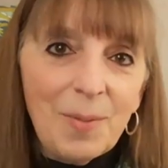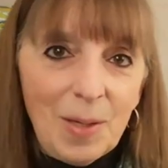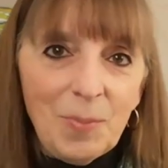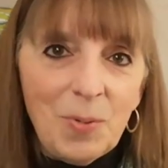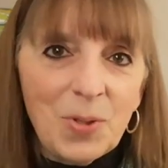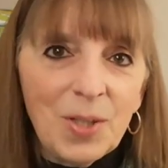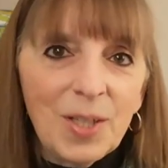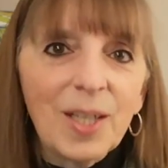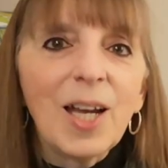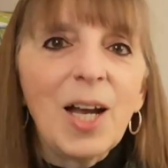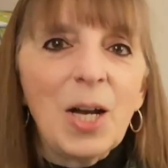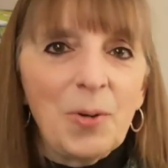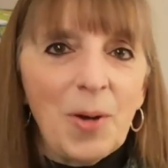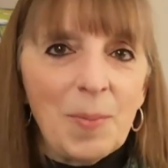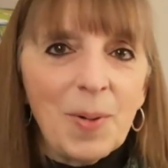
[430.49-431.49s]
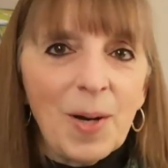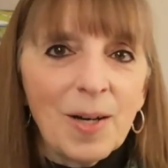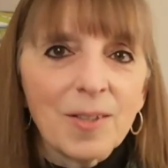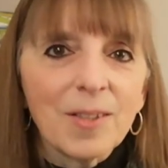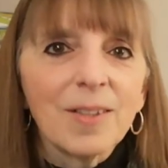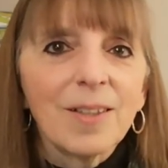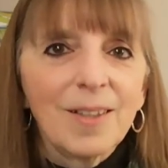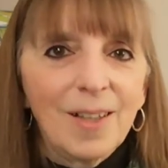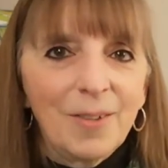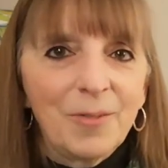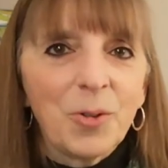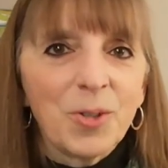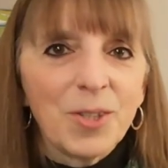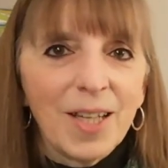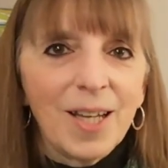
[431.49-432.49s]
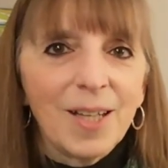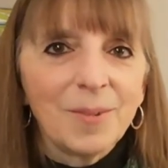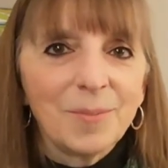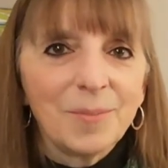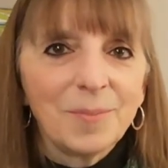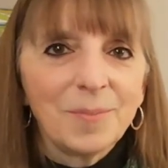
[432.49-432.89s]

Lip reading: and make music a great part of your day.